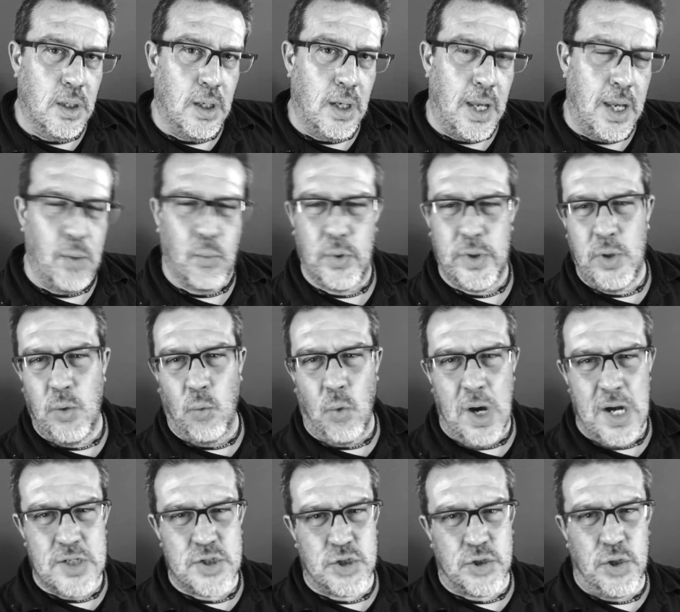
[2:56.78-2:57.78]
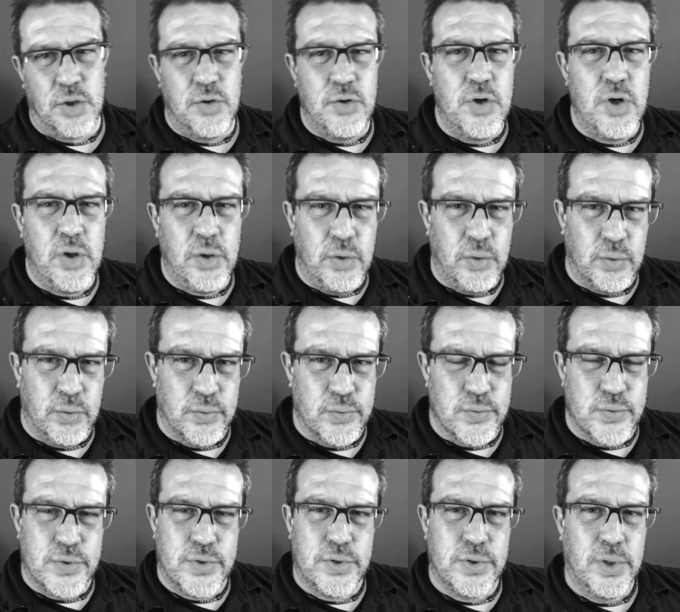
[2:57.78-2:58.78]
And when you watch the
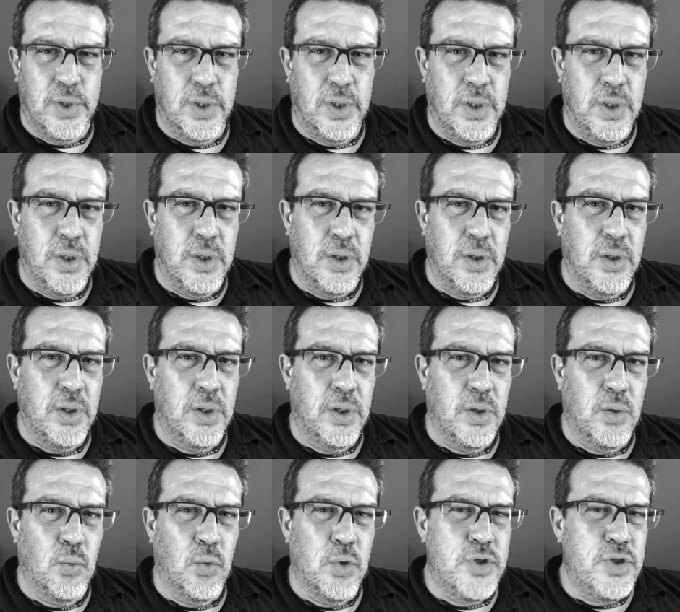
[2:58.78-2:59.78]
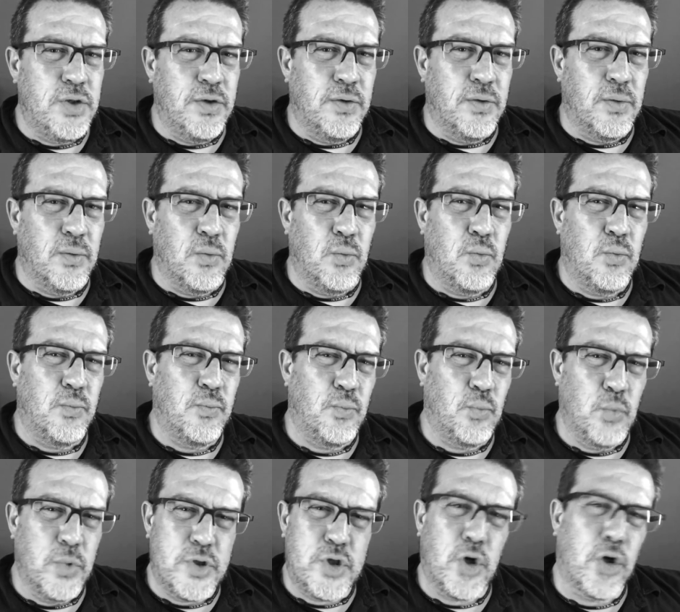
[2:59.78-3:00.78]
news, what's your
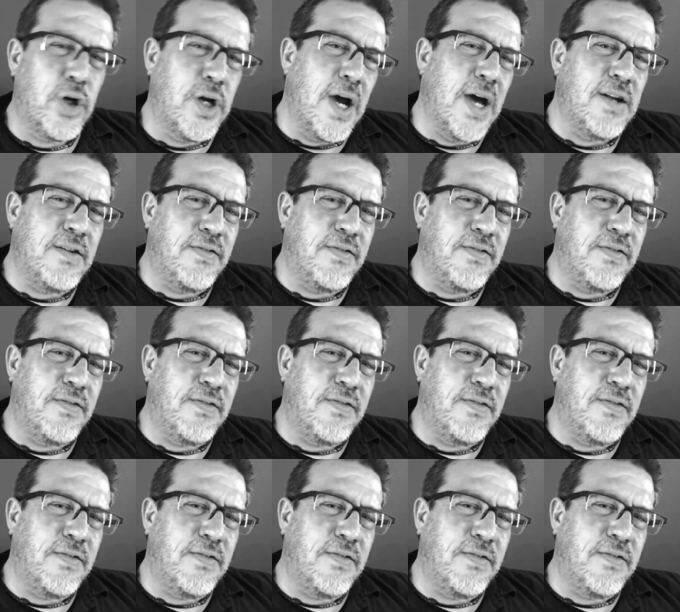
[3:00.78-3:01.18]
gut